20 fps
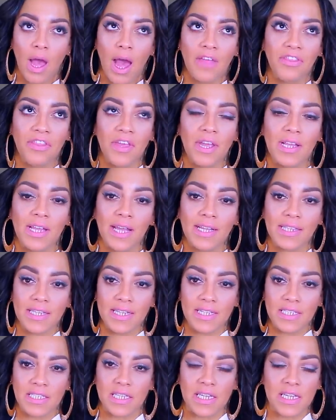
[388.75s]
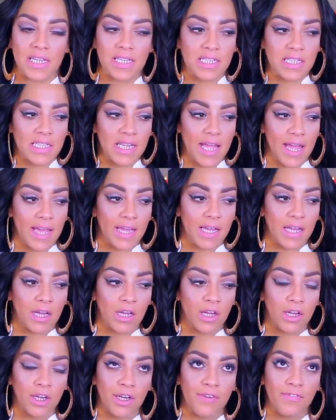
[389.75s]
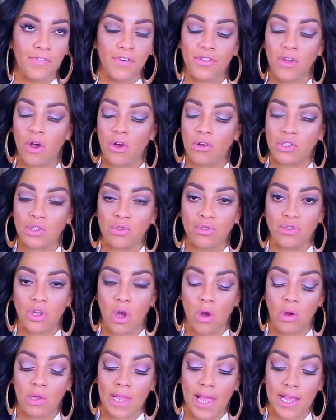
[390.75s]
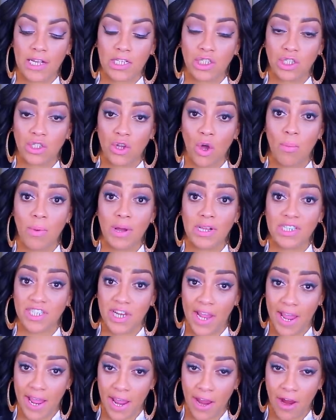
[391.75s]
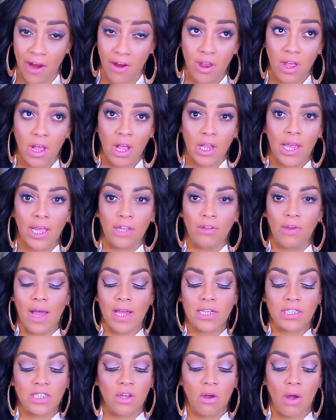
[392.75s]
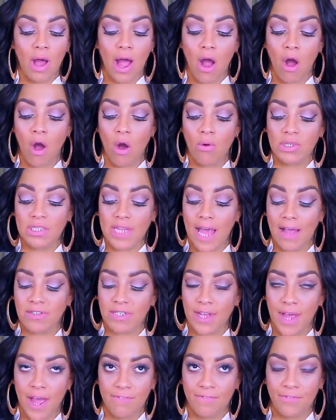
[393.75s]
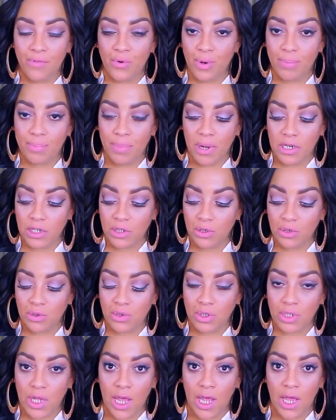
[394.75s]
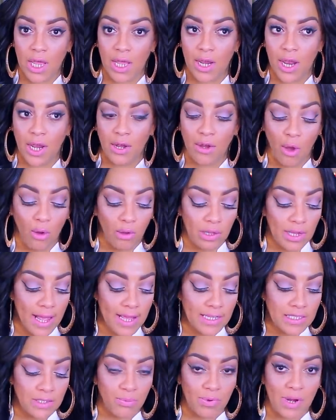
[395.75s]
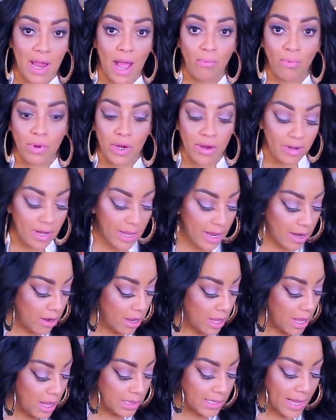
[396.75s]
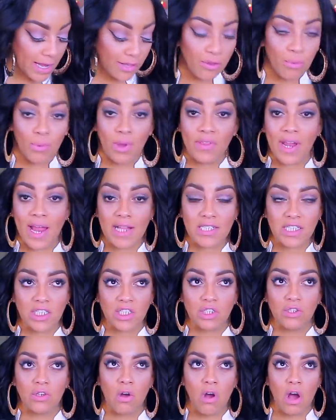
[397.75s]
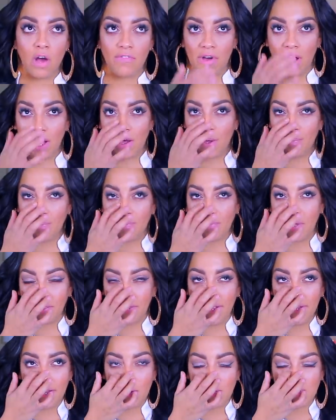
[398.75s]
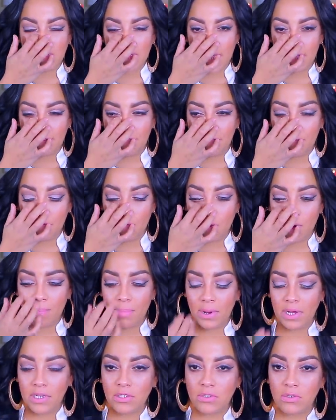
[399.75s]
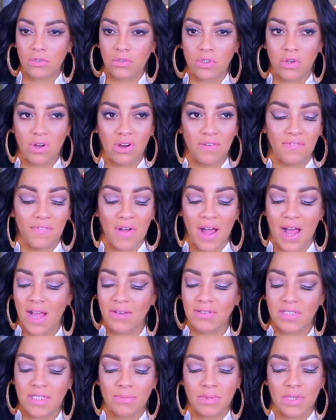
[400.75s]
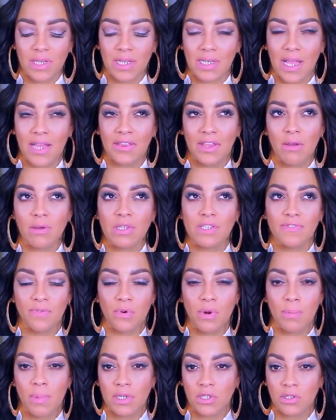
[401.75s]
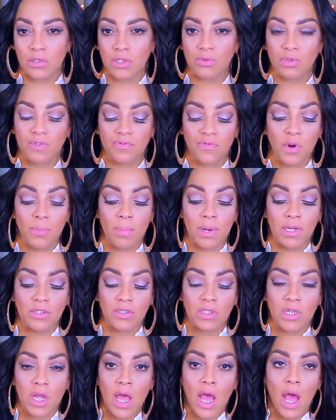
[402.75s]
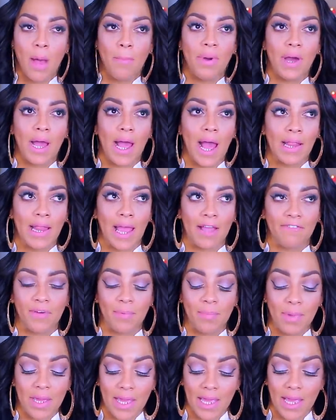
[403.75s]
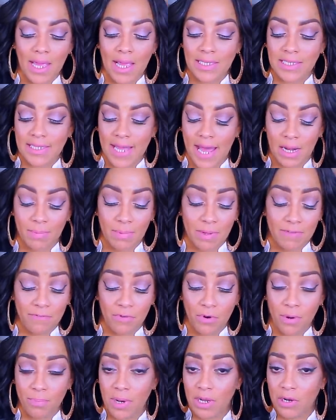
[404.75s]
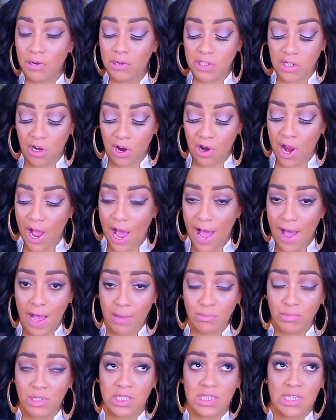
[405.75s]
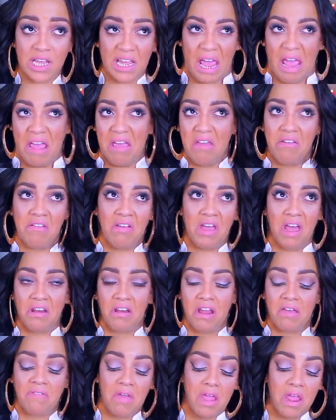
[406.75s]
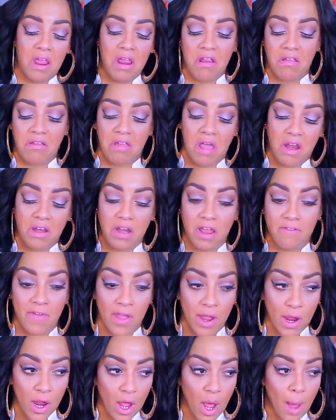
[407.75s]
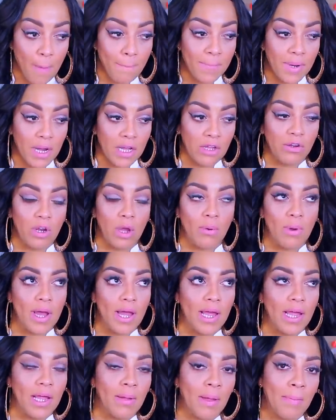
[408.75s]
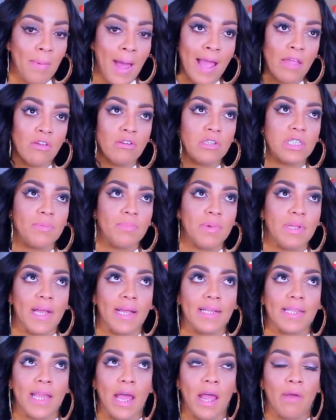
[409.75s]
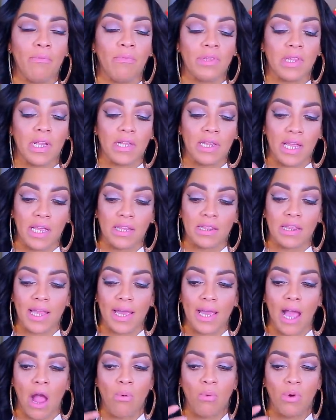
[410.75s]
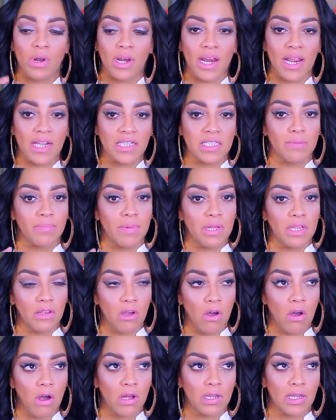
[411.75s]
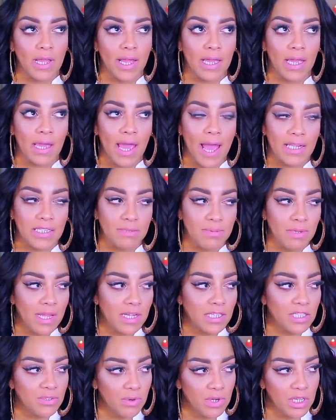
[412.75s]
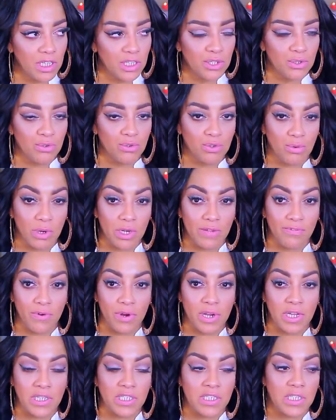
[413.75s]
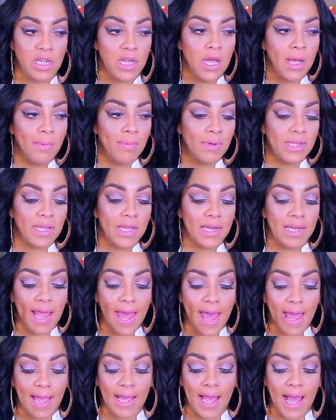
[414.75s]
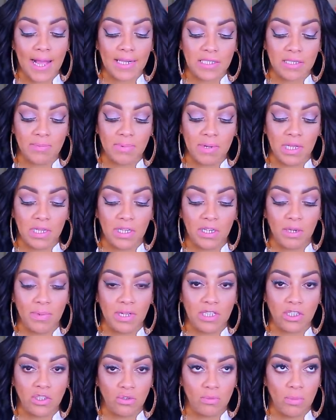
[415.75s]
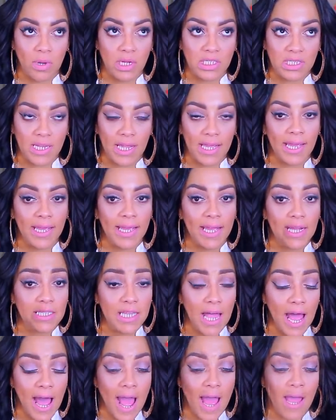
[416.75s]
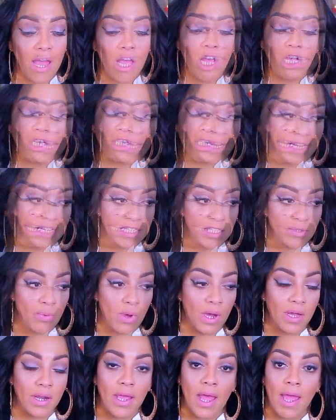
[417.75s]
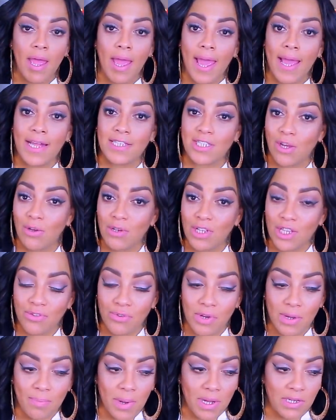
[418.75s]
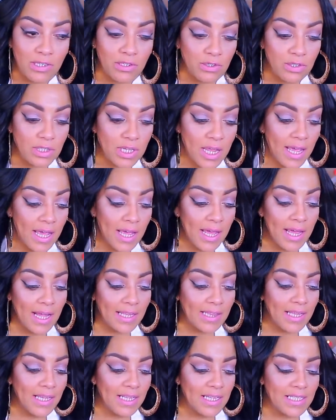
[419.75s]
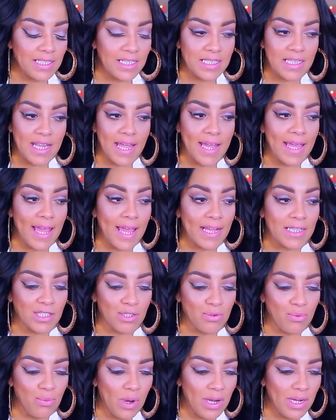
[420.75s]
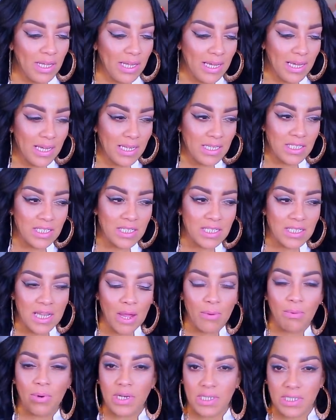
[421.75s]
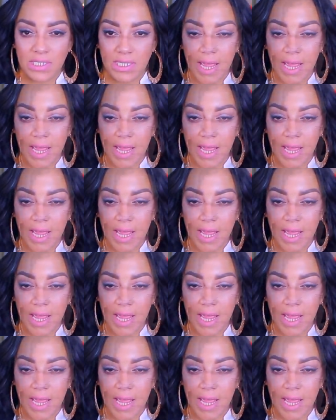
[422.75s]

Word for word: I think like this is like good for those who don't like so much hair. Like you guys know I always have to have four bundles and no less when I'm wearing hair. Like the one that I just took off, um, I think that was like four bundles or five, something like that. I think it was four bundles. It was four bundles. But like for me, it's got to be four bundles or I'm just like, I don't got enough hair, I ain't got enough hair. But you know what? I used to be like that with the length. Like I wanted it to be long. Like it had to be like 22, 24 inches. But then that got to be a little bit too much. Like it gets hot. And this one, it's only three bundles. And I think this is like 20 inches, I want to